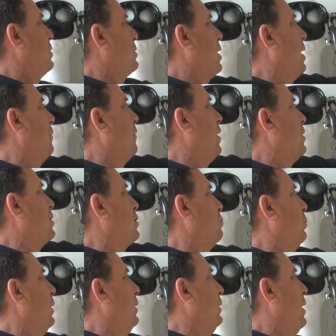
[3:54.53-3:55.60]
It's kind of got a
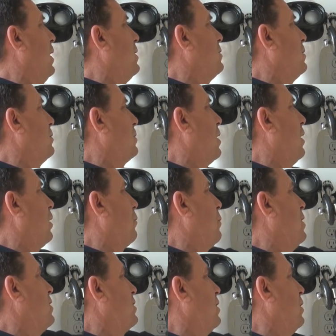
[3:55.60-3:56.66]
split lens, it's got a
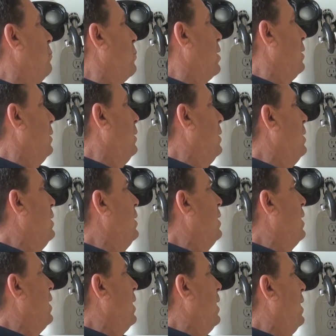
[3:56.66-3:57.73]
crease in the middle,
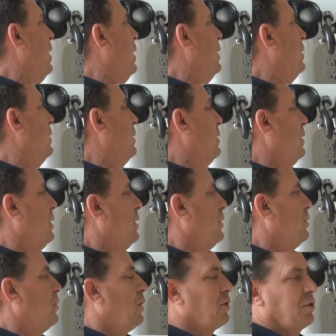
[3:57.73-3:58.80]
and
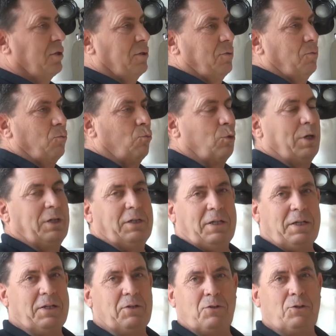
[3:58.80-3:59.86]
it doesn't
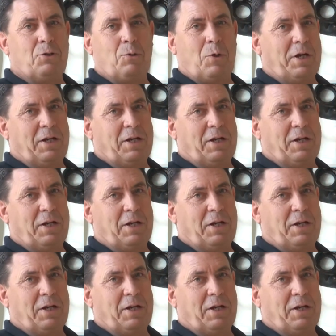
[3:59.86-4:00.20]
really do